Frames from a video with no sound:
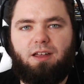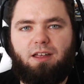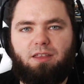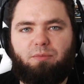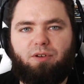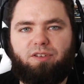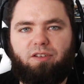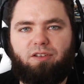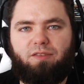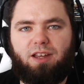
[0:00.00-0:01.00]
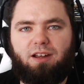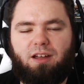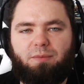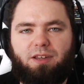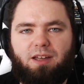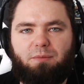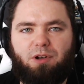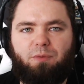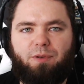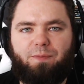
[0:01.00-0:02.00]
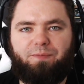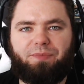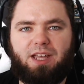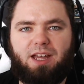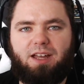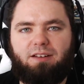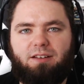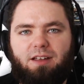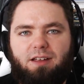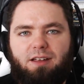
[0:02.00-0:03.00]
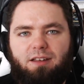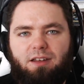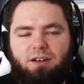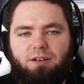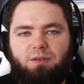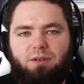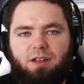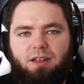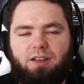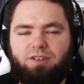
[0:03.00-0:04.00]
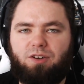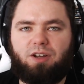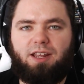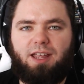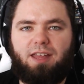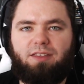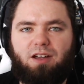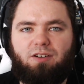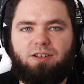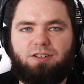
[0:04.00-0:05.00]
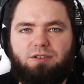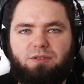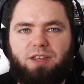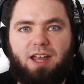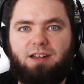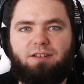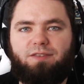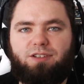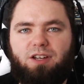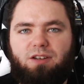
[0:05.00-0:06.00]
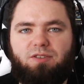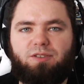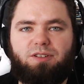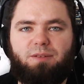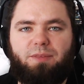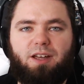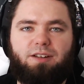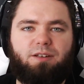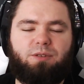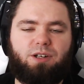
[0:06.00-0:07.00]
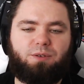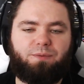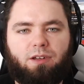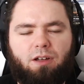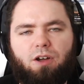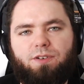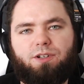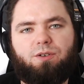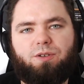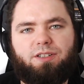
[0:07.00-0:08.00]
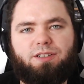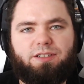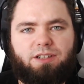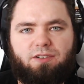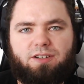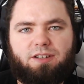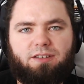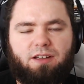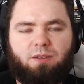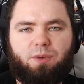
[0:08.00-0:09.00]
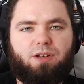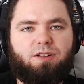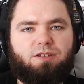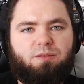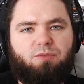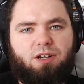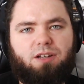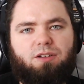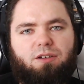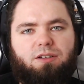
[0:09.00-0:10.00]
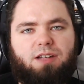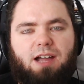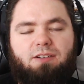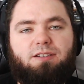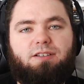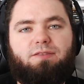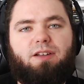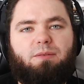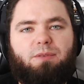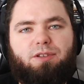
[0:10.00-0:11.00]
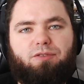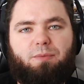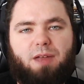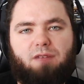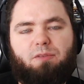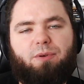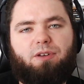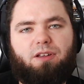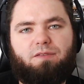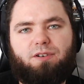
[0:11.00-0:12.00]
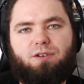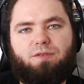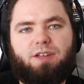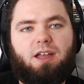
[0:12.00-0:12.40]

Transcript: in the process of leading up to that moment and, you know, it's not going to get there until the end of the series or something. I don't know. Over the course of the series, I think we got some really good character developments from everybody involved.